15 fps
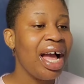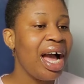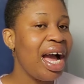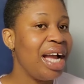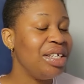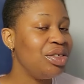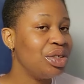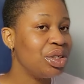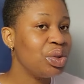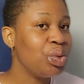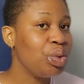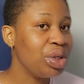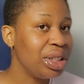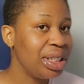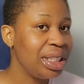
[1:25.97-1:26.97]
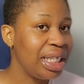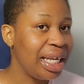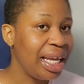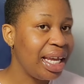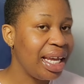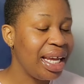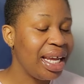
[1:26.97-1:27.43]
I just washed the
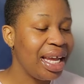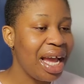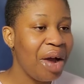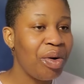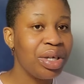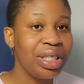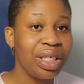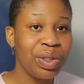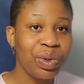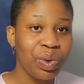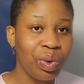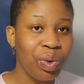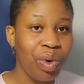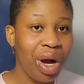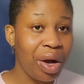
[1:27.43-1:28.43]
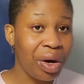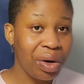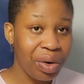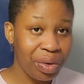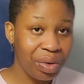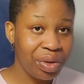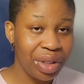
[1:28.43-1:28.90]
hair. I wanted to go and
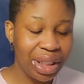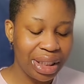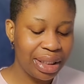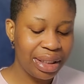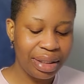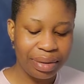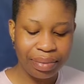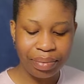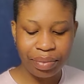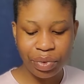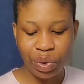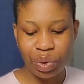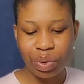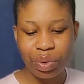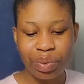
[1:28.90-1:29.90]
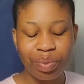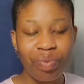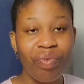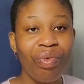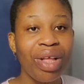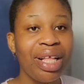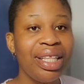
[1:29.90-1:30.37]
curl it. So
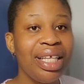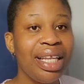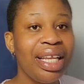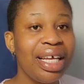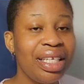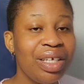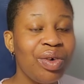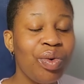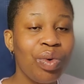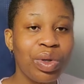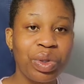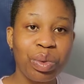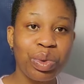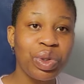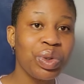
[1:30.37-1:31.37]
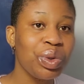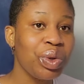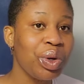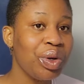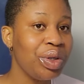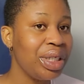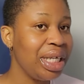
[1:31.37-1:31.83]
the lady who was supposed to
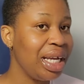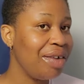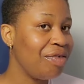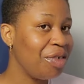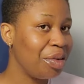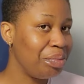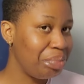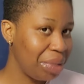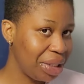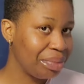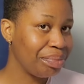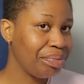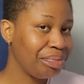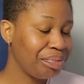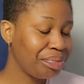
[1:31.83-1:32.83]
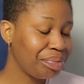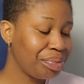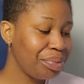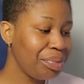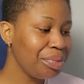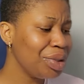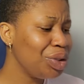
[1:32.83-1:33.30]
curl the hair for me
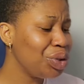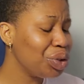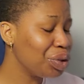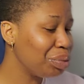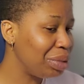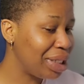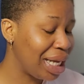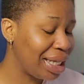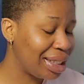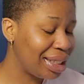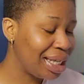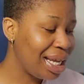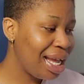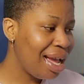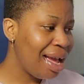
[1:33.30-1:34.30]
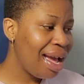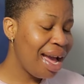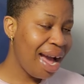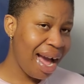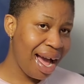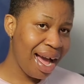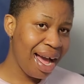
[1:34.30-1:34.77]
told me that,
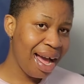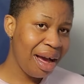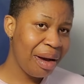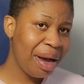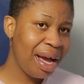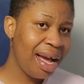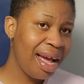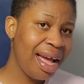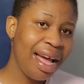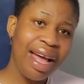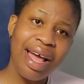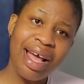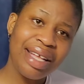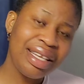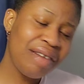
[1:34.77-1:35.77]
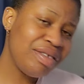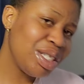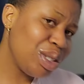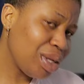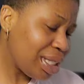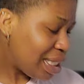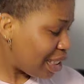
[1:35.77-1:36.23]
there
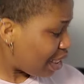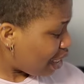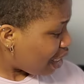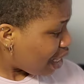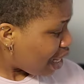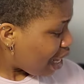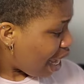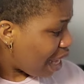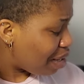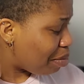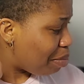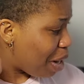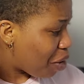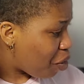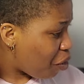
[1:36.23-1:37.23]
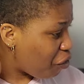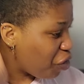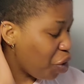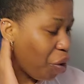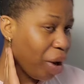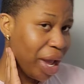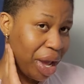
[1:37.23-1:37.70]
is nothing at the back of
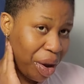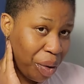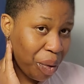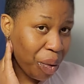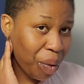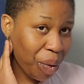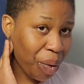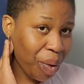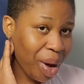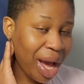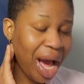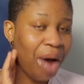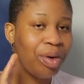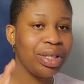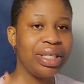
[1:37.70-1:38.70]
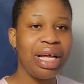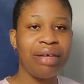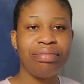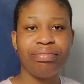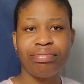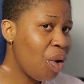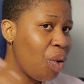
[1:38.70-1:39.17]
your hair. I was
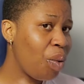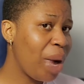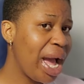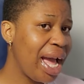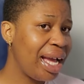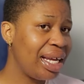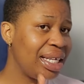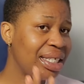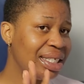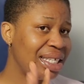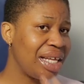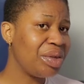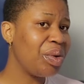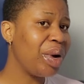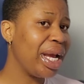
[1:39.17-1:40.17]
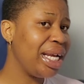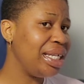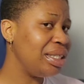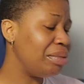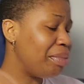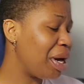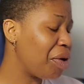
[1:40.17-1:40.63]
like, why is there no hair
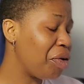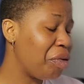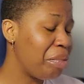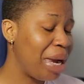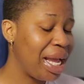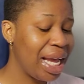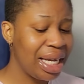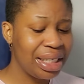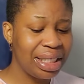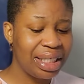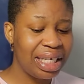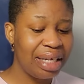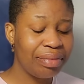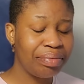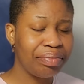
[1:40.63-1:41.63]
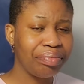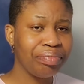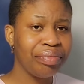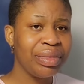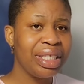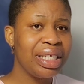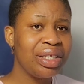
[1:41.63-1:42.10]
in the back of my hair? She said,
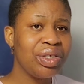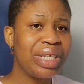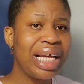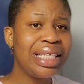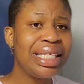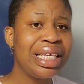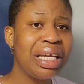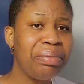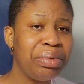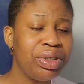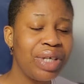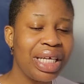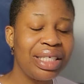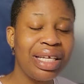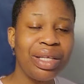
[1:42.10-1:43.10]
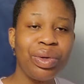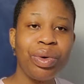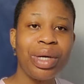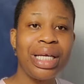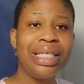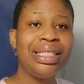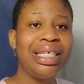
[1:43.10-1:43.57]
should I take a picture? I said,
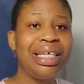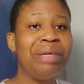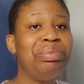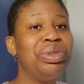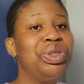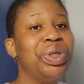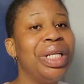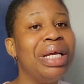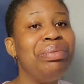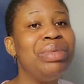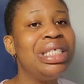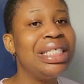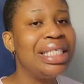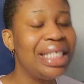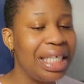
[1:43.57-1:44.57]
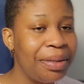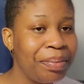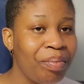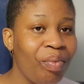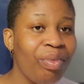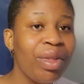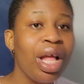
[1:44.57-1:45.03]
okay, take a picture. Let me see.
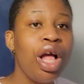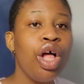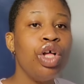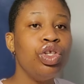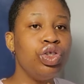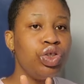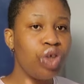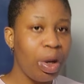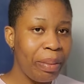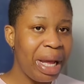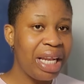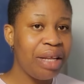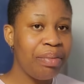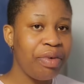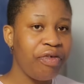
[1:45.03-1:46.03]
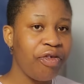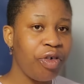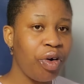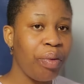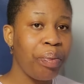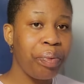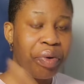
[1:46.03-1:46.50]
Normally
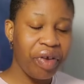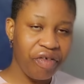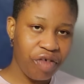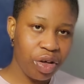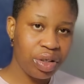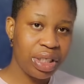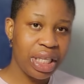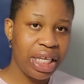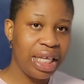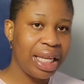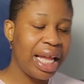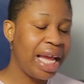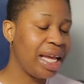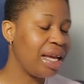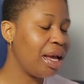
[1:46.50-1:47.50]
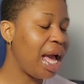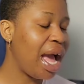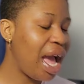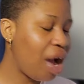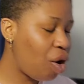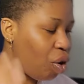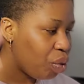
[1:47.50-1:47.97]
before, previously, like,
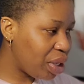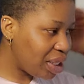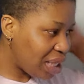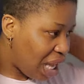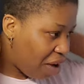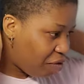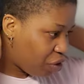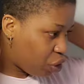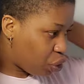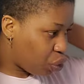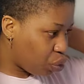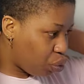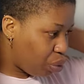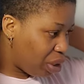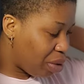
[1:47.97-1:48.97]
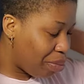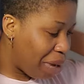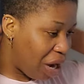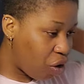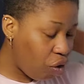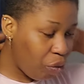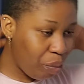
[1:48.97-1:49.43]
I always have issue with the
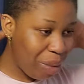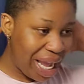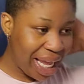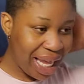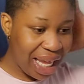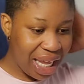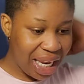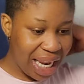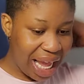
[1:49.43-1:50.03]
back of my hair.